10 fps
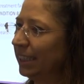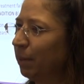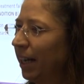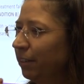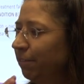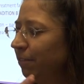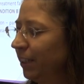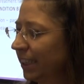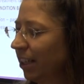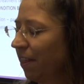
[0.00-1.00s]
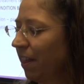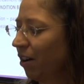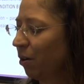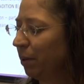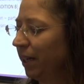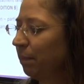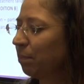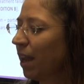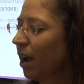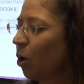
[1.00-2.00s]
as part of first line therapy
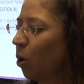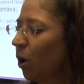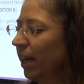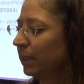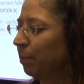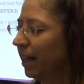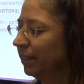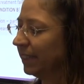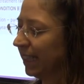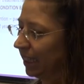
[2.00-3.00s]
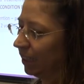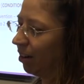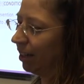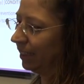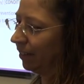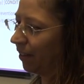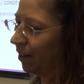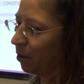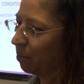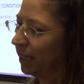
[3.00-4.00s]
or as part of second line
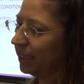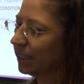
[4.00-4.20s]
therapy.